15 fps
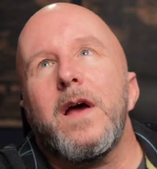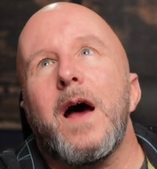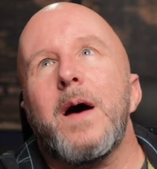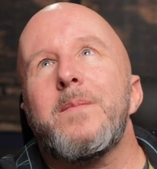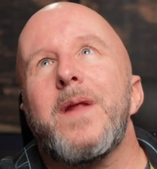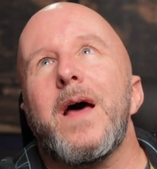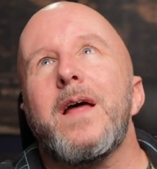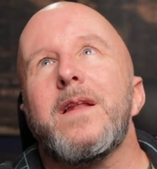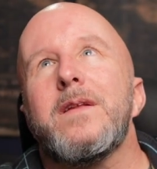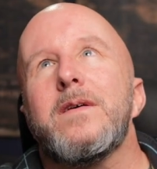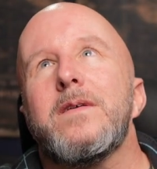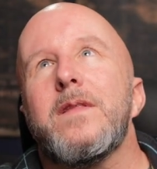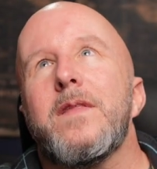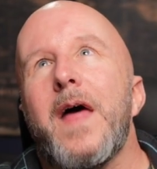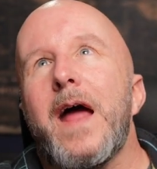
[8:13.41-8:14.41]
I'm not
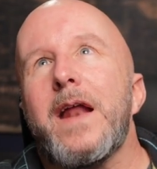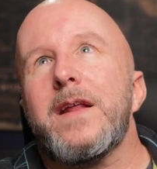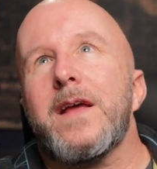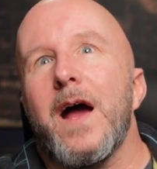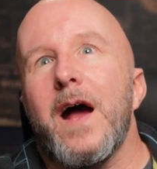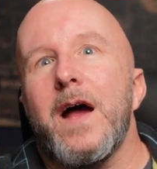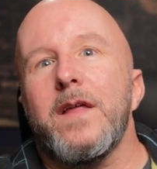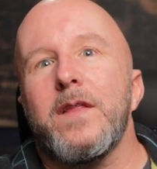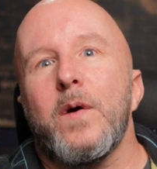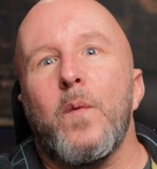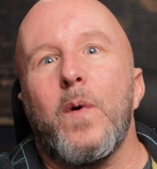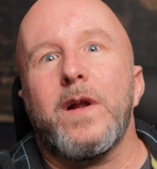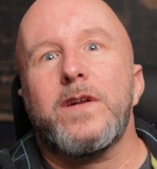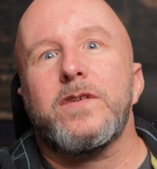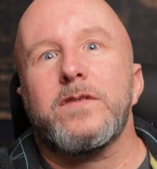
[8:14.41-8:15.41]
that guy that
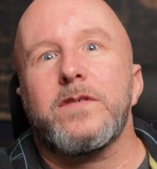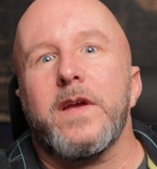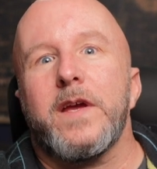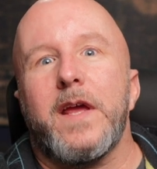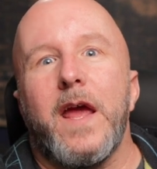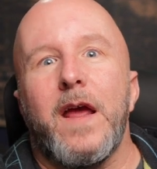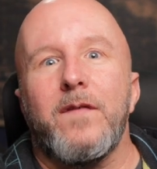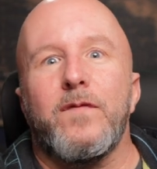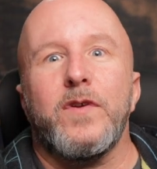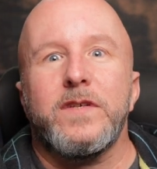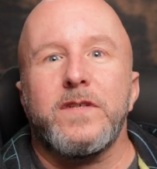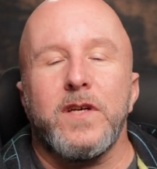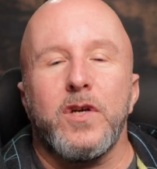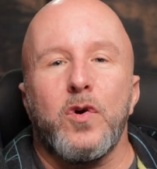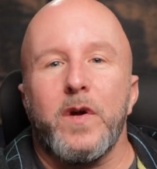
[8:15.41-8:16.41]
watches like every
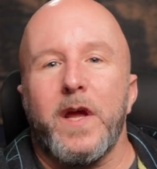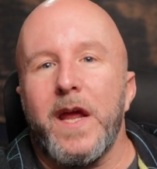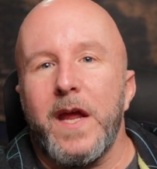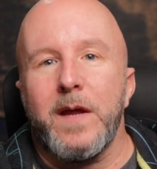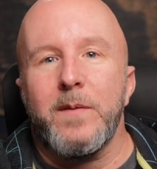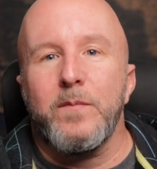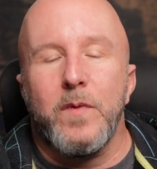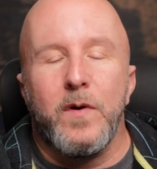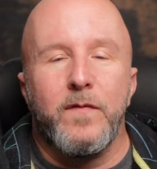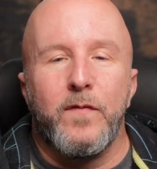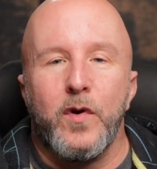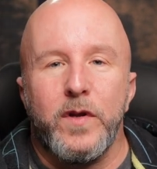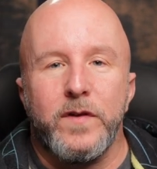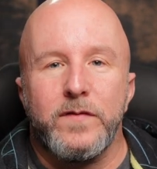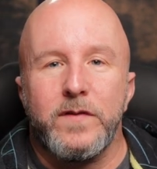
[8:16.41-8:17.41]
single game
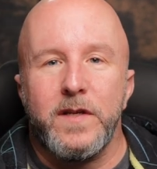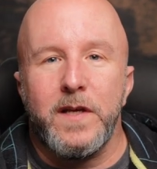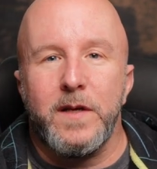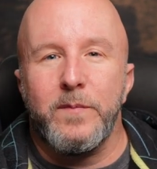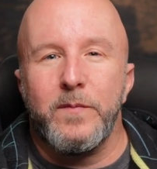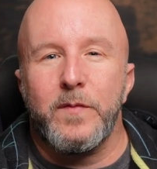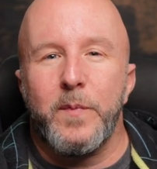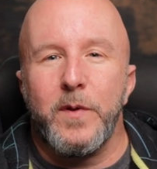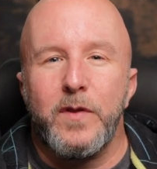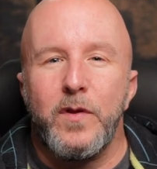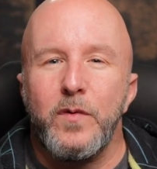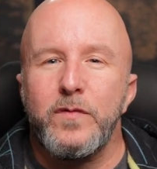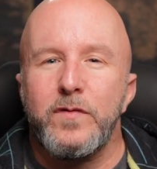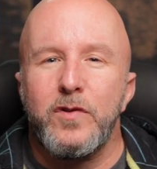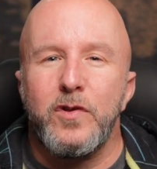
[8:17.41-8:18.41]
for his teams, but
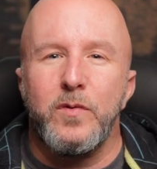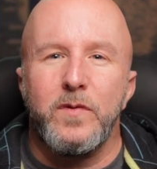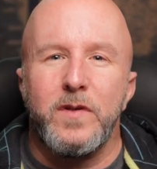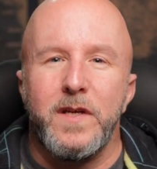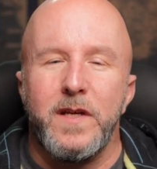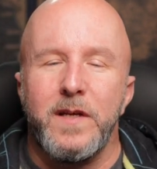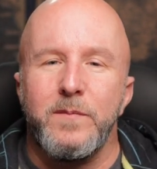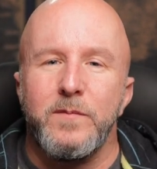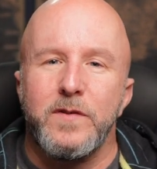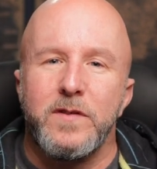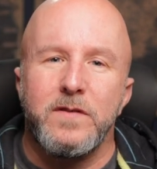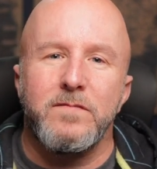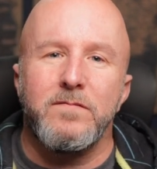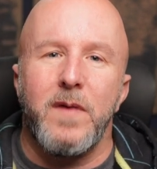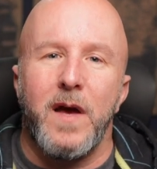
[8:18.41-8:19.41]
those two
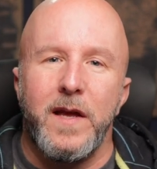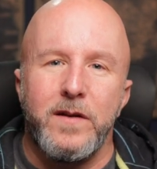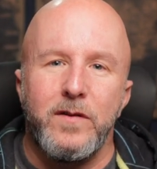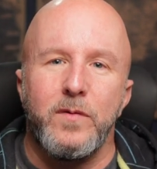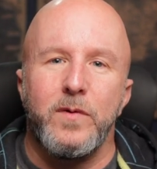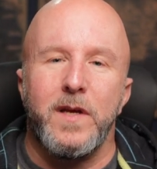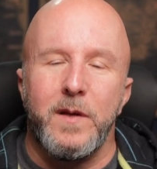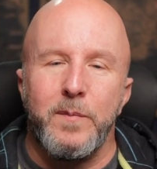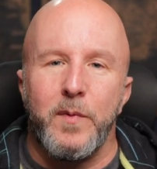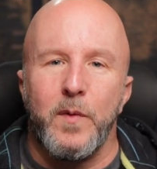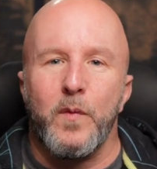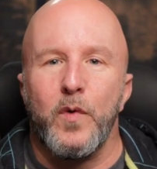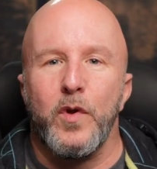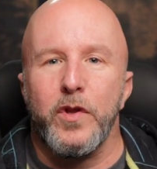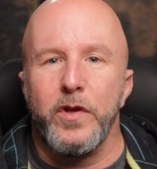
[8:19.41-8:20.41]
teams I do keep a
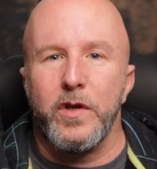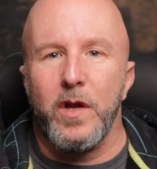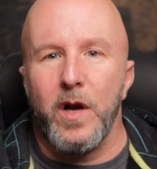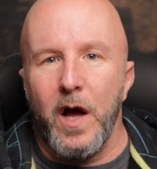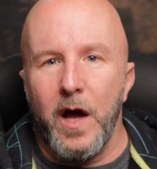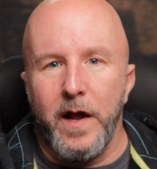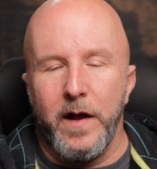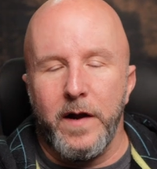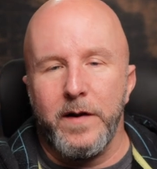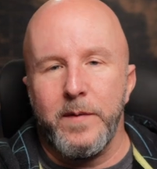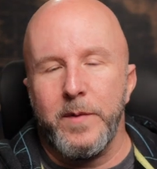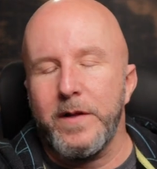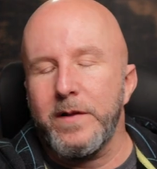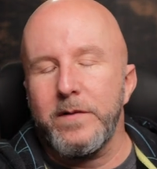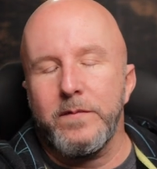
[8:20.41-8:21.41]
really good eye on. I
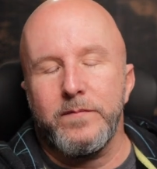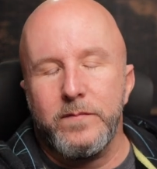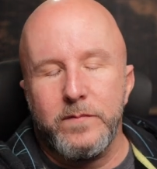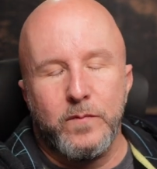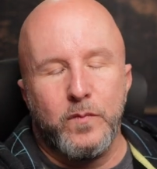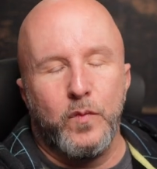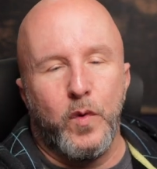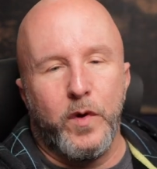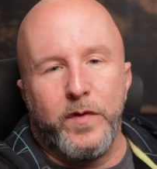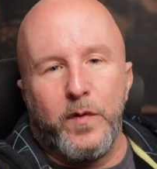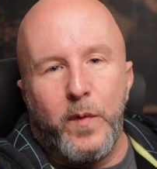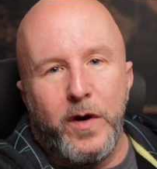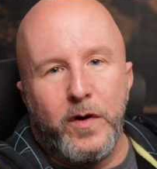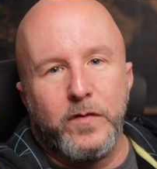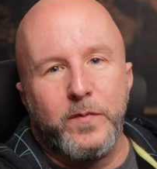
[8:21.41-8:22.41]
mean, the
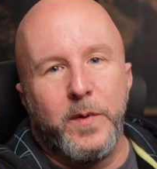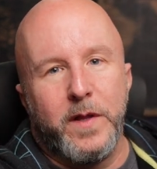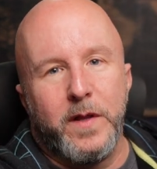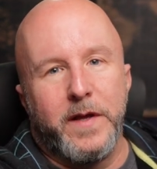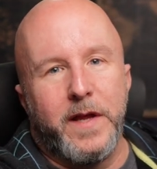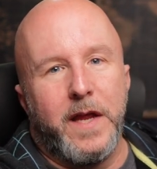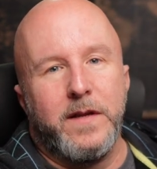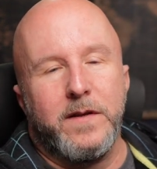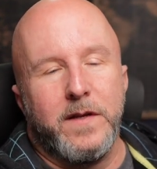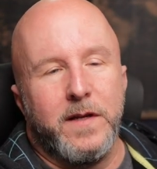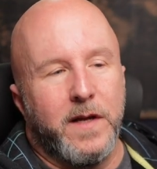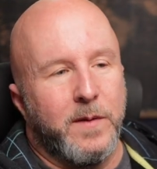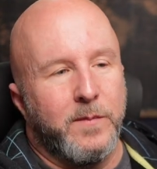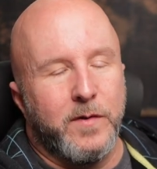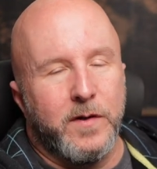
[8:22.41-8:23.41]
Raiders play like 18
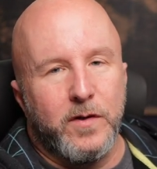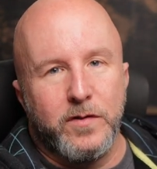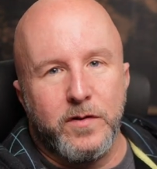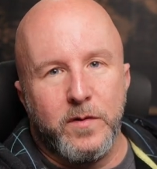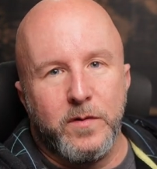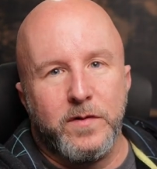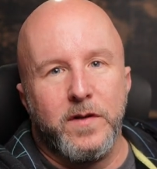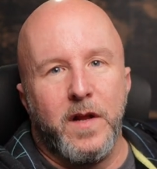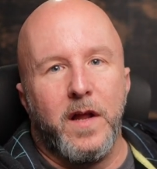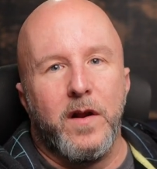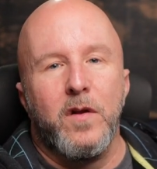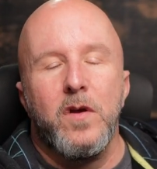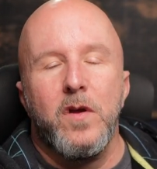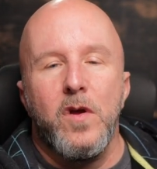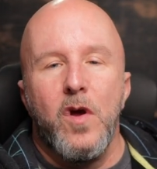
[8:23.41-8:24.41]
games a year, so it's not
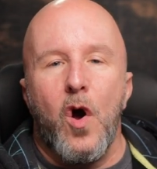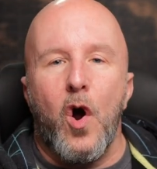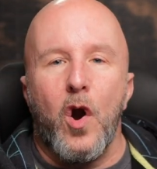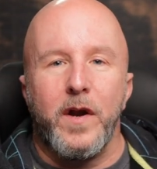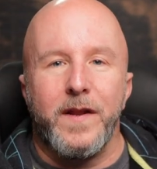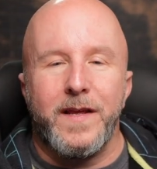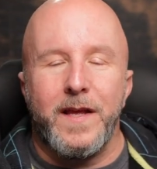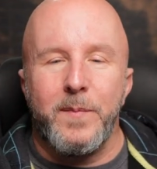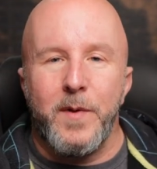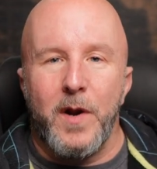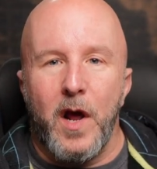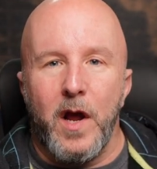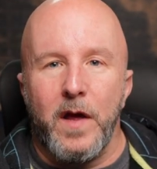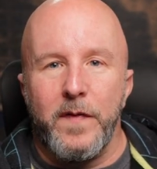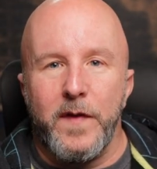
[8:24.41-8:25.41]
hard to keep an
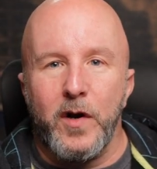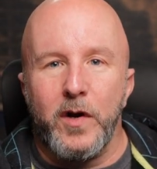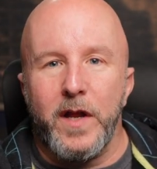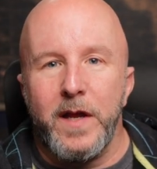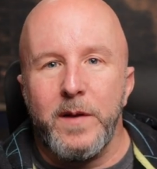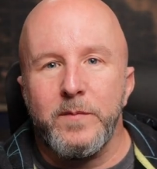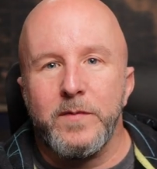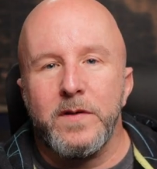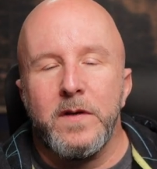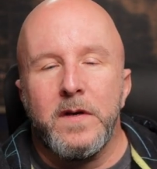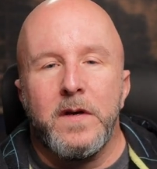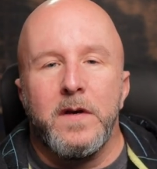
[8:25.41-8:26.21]
eye on their games.